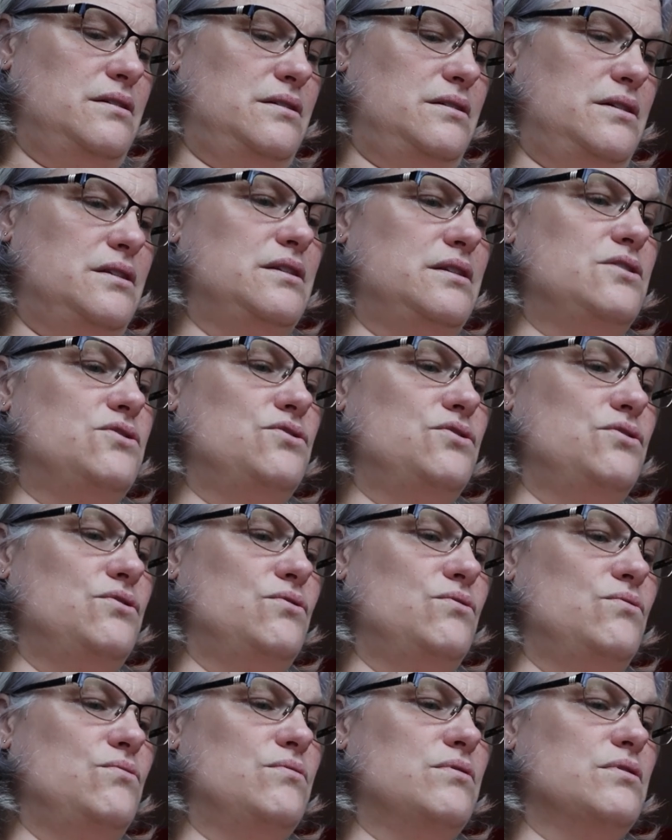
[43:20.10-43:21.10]
get
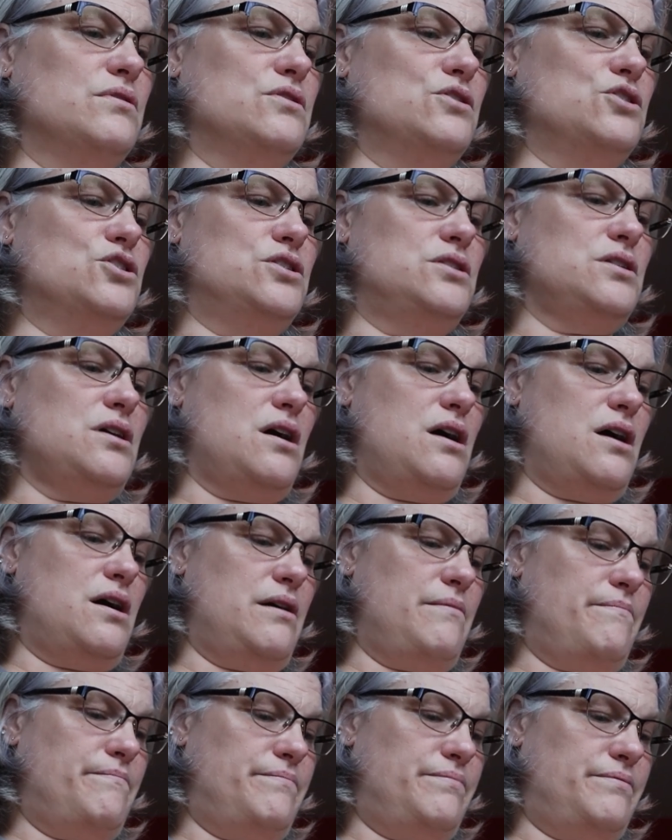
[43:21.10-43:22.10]
into her
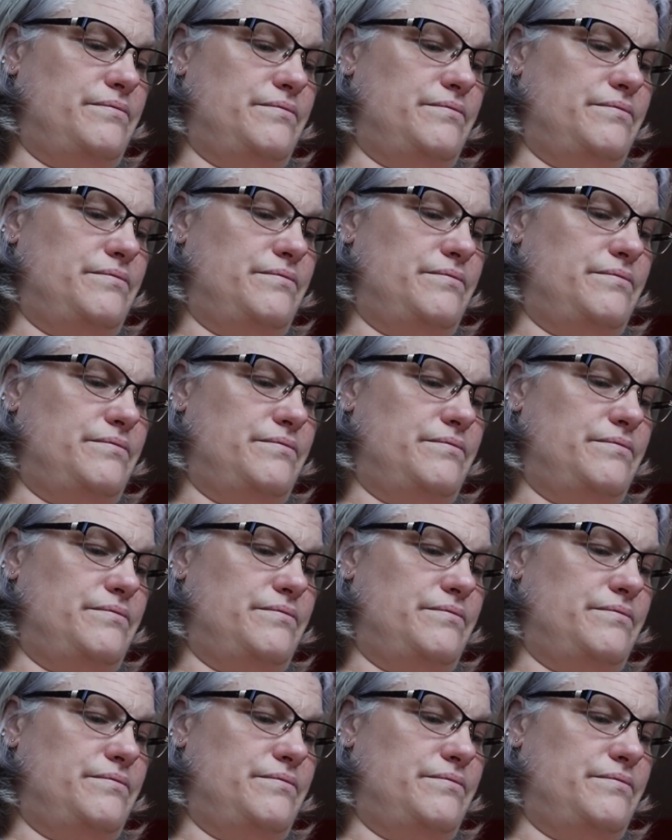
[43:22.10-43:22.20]
shop.